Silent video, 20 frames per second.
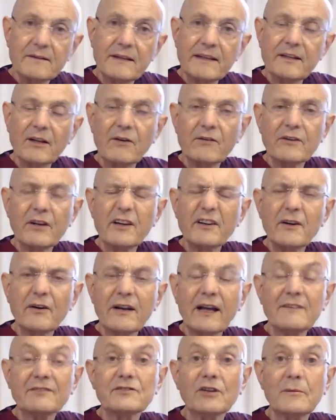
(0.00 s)
they
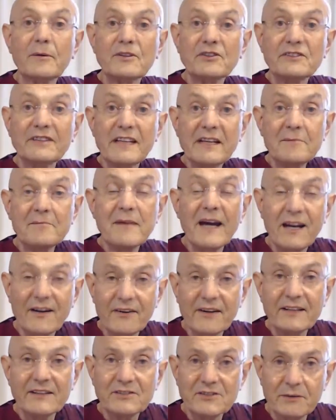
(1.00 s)
don't have so much
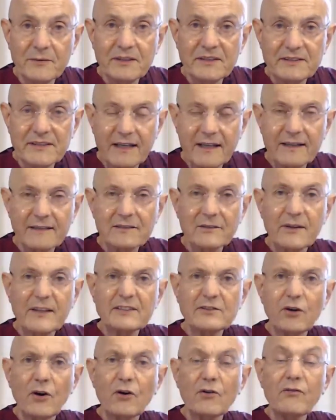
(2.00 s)
demerit, should we say. So
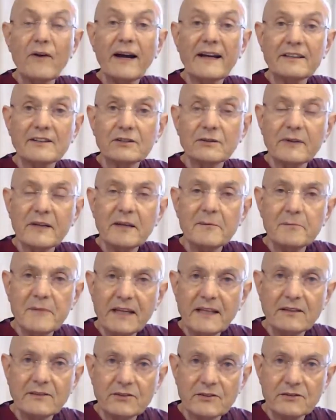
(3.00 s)
it's all right to eat
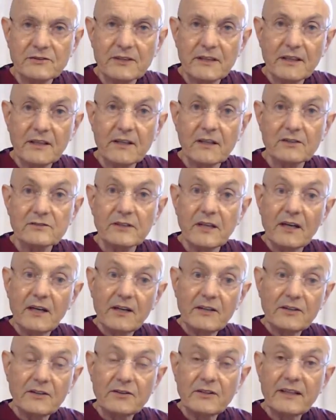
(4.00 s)
meat, you see, because
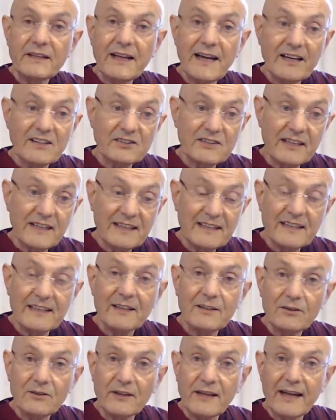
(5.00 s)
you didn't actually
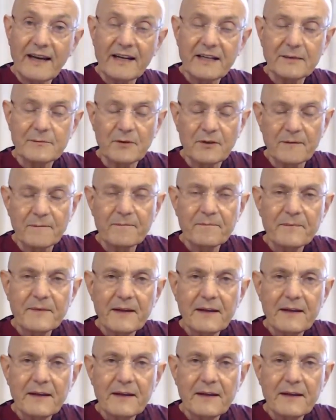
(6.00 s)
kill the animal.